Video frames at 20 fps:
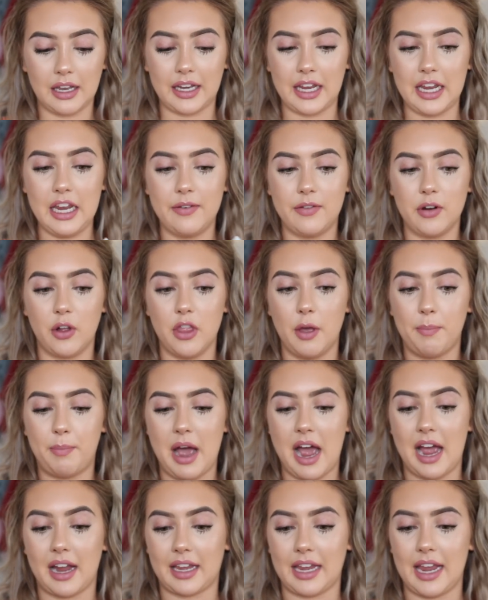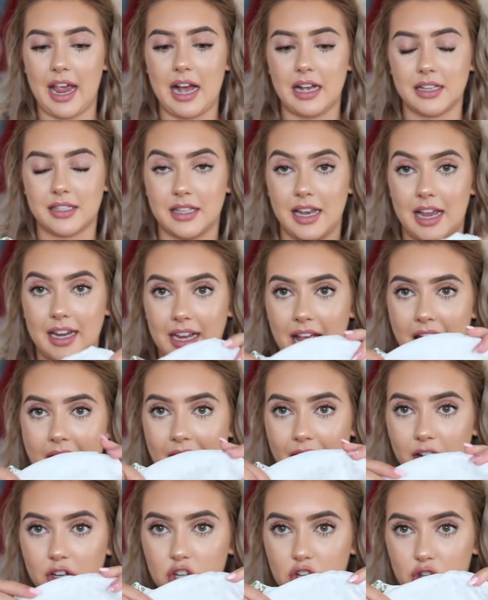Like, even on the back, it has, like,
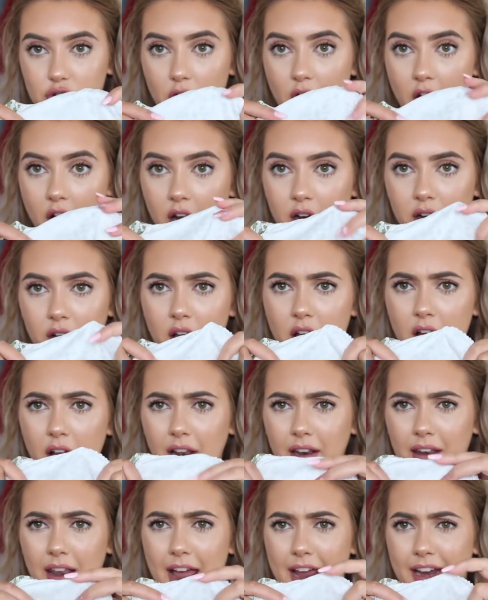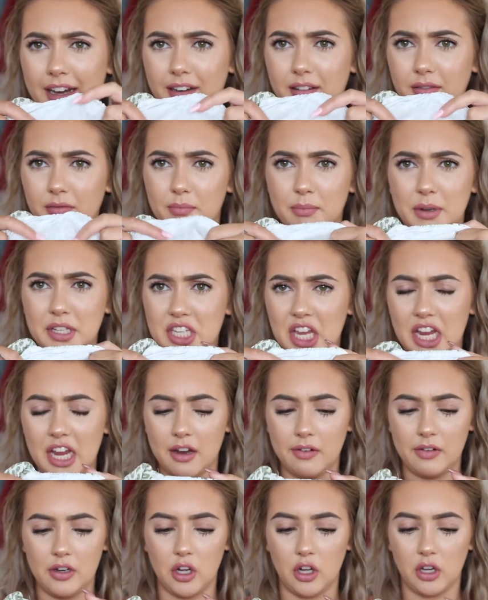extra, like,
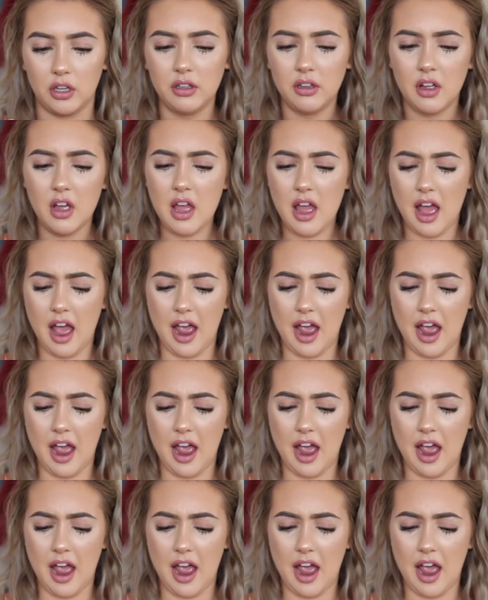material.